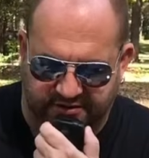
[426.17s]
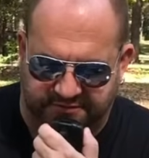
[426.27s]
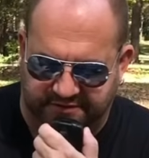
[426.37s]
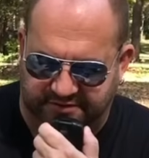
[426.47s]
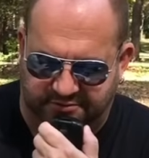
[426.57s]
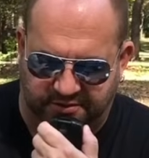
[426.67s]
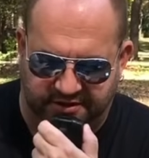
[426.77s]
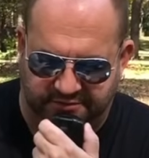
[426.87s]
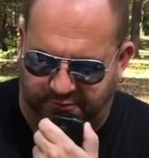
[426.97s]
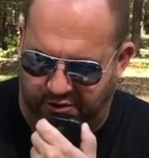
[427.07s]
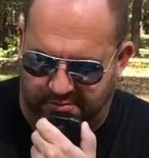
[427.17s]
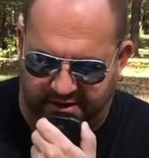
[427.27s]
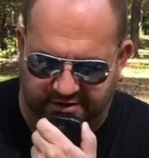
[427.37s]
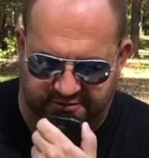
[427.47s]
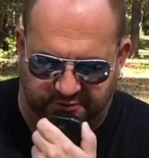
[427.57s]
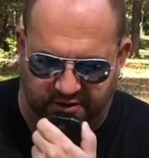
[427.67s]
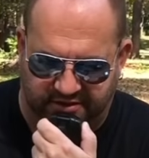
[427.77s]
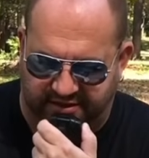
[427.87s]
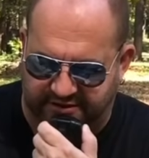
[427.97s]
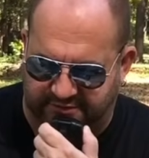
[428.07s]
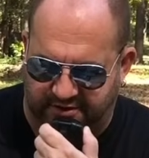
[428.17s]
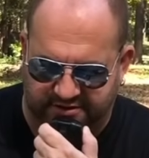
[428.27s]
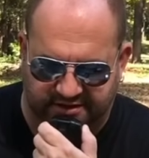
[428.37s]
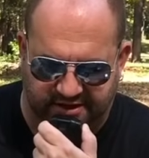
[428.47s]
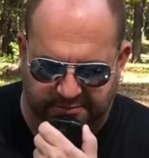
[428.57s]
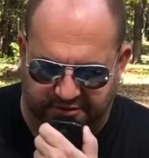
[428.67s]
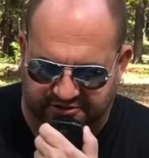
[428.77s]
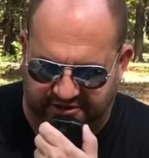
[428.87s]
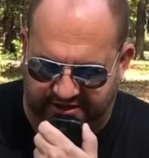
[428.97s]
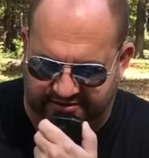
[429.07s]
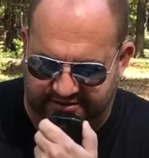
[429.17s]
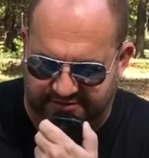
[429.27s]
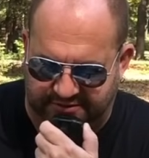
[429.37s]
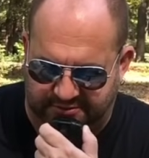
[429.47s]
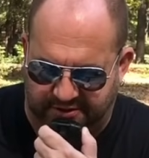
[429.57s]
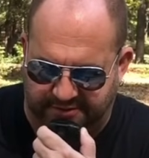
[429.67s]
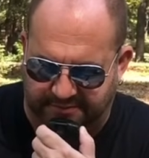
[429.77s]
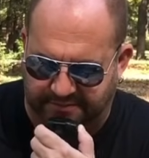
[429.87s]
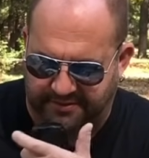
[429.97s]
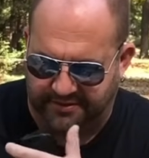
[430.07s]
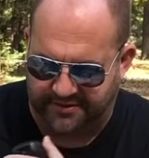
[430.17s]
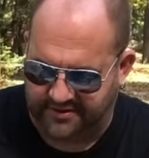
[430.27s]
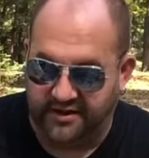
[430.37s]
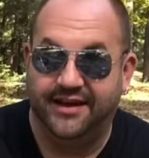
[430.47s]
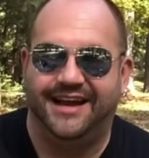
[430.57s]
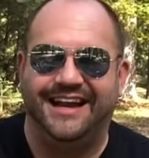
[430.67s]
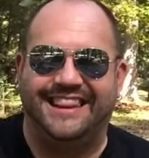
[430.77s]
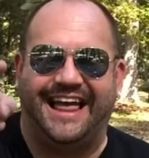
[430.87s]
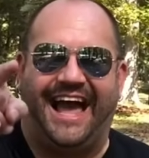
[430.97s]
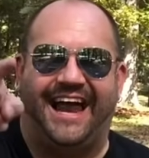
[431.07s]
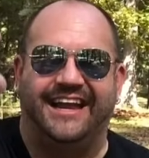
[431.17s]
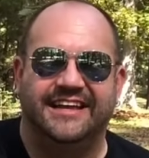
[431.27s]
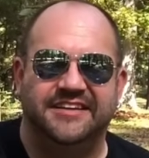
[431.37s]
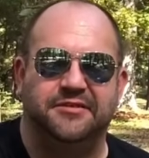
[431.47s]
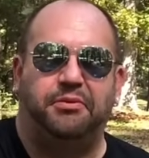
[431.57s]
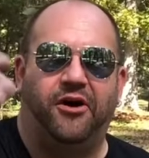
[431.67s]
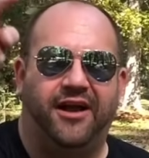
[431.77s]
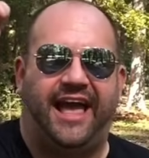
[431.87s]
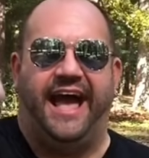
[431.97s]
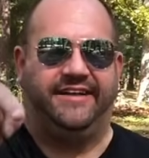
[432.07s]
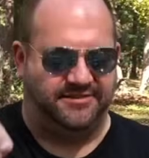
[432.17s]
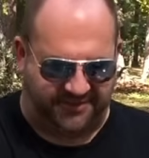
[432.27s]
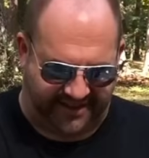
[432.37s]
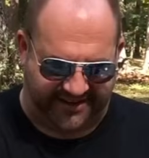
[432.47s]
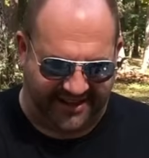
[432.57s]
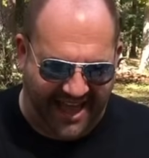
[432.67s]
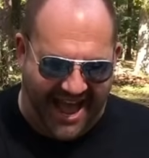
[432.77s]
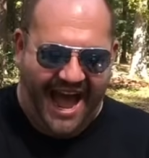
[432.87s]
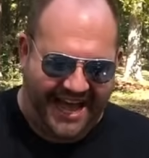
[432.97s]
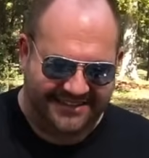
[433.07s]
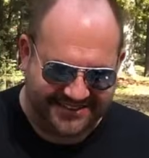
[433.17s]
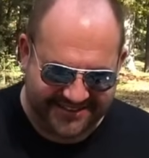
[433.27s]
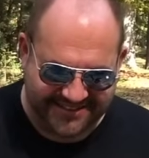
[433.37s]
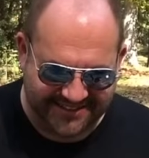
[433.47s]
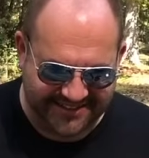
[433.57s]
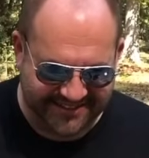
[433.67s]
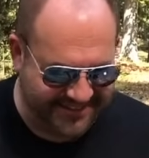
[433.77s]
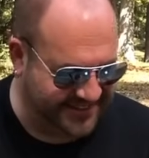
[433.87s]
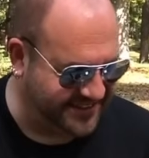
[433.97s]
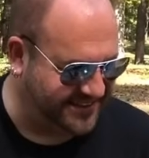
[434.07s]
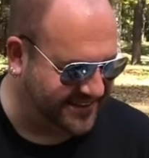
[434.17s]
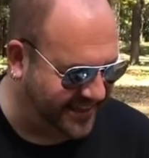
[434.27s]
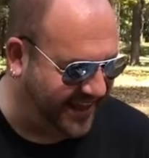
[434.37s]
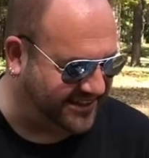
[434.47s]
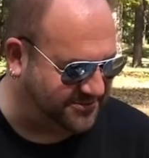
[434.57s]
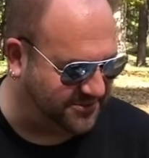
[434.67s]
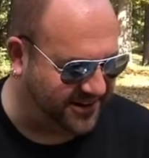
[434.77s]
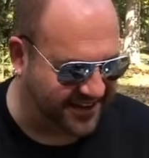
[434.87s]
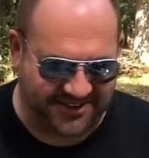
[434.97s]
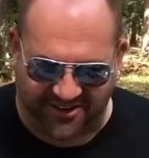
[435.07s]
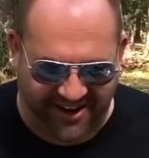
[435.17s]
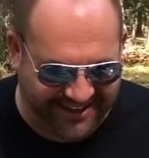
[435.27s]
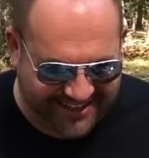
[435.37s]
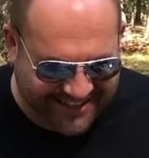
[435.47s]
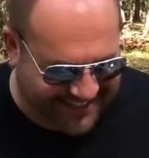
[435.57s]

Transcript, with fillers: the 53 into Fort Myers, Florida. Thanks for hunting. I appreciate it. 73. And that is a park activated. Ha! That's freaking great.